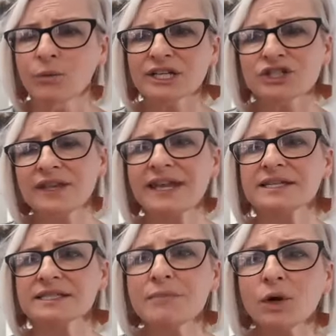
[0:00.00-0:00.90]
which then
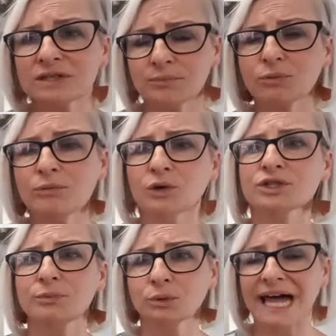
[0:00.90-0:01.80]
is multiple
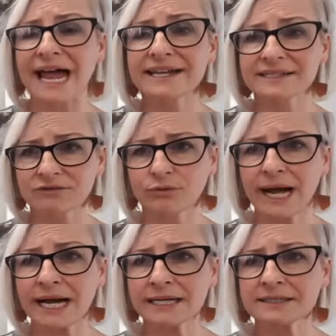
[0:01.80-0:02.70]
layers of
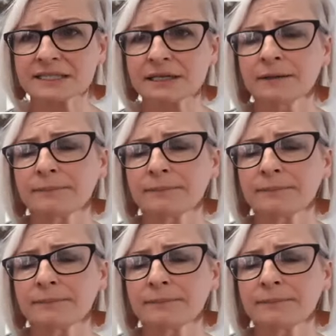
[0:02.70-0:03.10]
wax,